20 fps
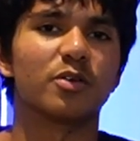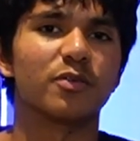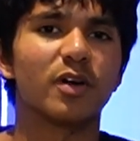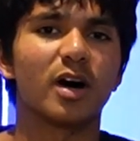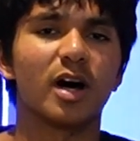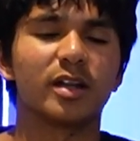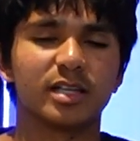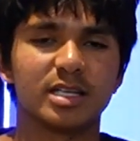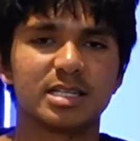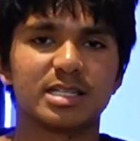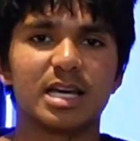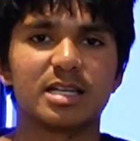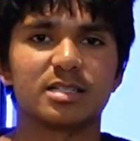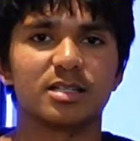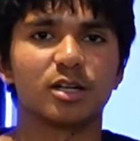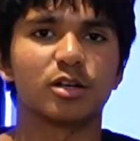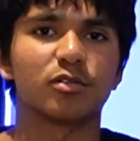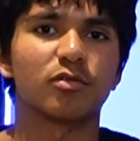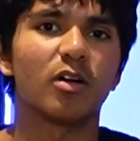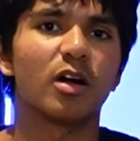far this season
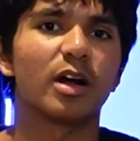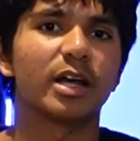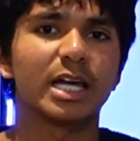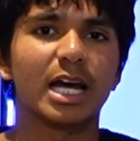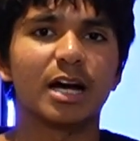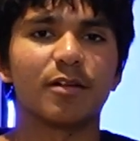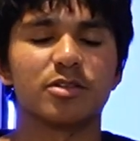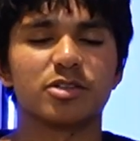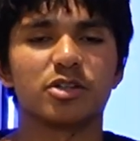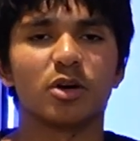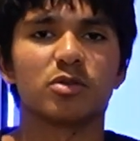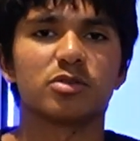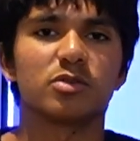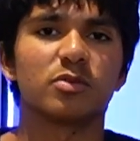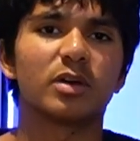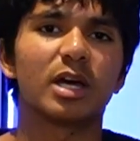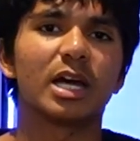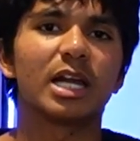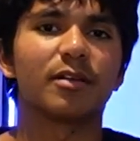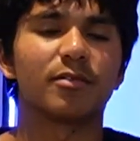at grinding out results or
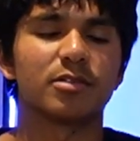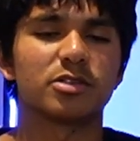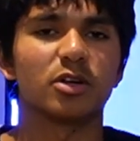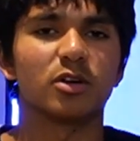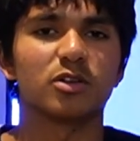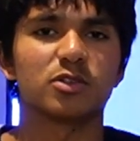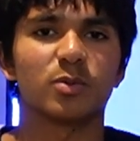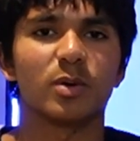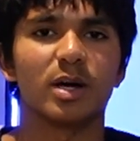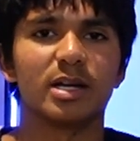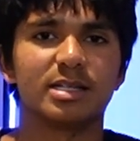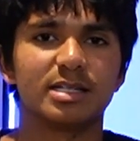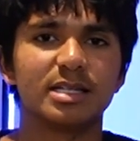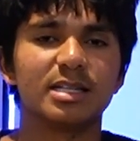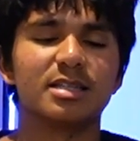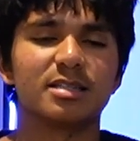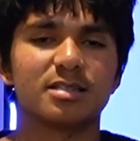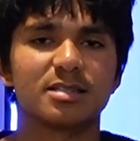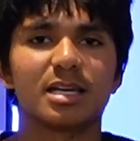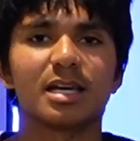getting results where it
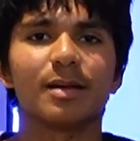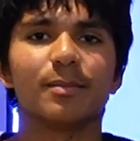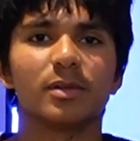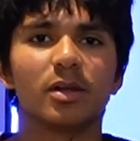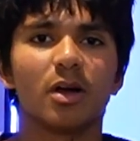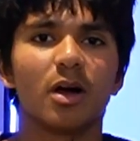didn't seem